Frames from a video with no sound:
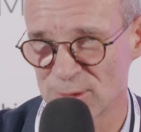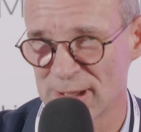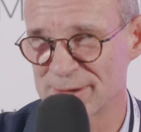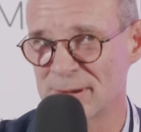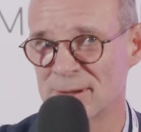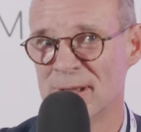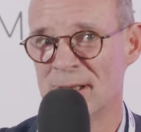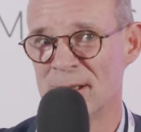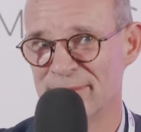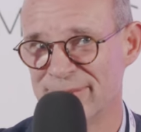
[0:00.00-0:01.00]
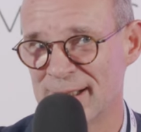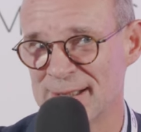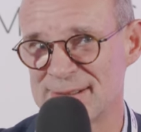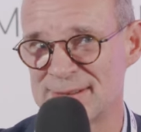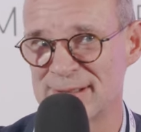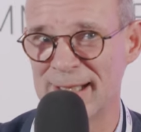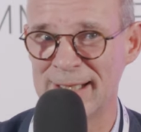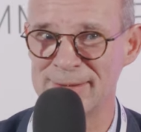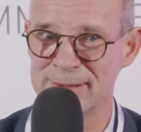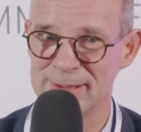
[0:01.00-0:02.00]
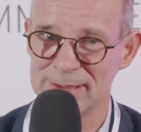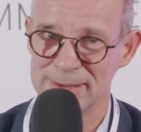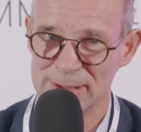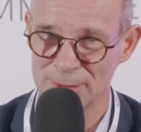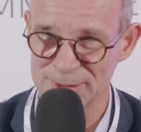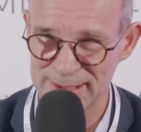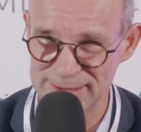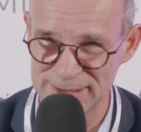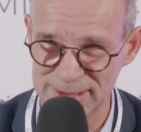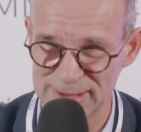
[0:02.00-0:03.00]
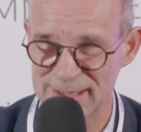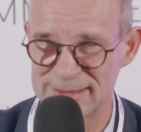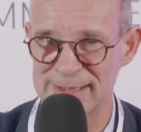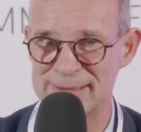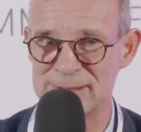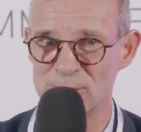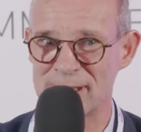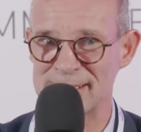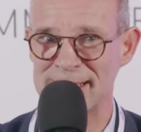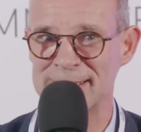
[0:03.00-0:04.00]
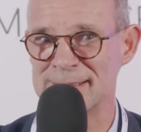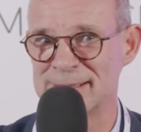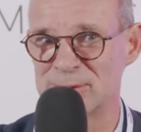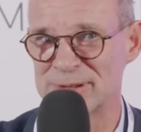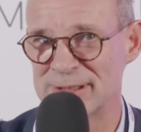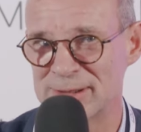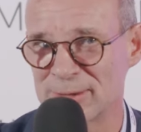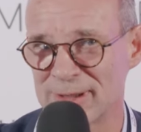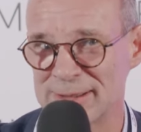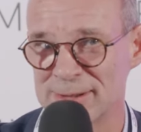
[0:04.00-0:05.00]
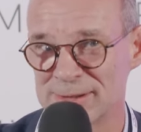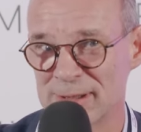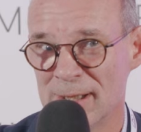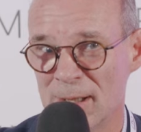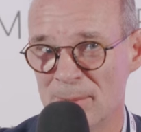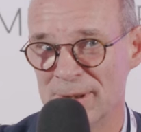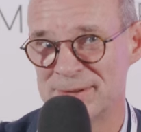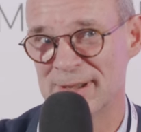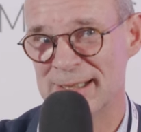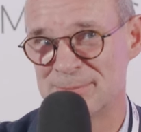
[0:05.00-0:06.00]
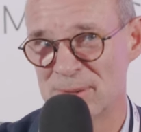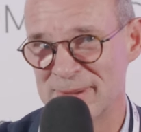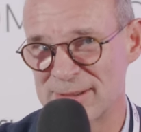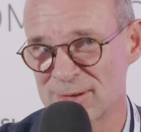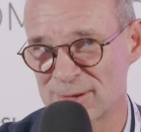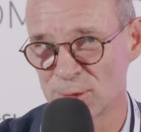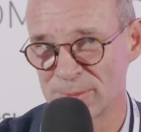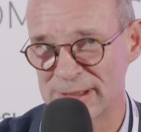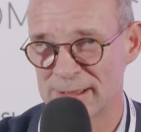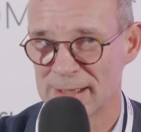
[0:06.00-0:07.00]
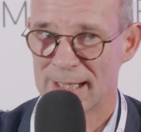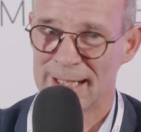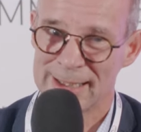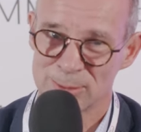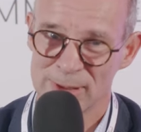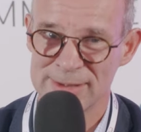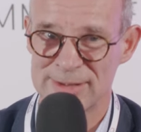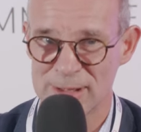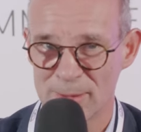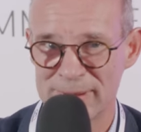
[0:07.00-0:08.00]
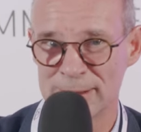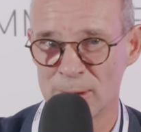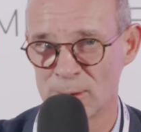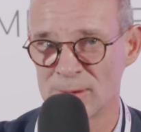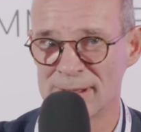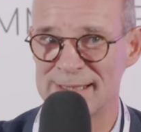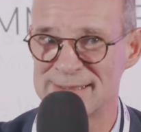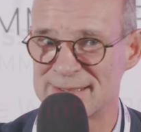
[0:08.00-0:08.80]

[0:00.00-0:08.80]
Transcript: rather fast, and on IT you can handle it with integrators, but it permits us to be at once a bit local and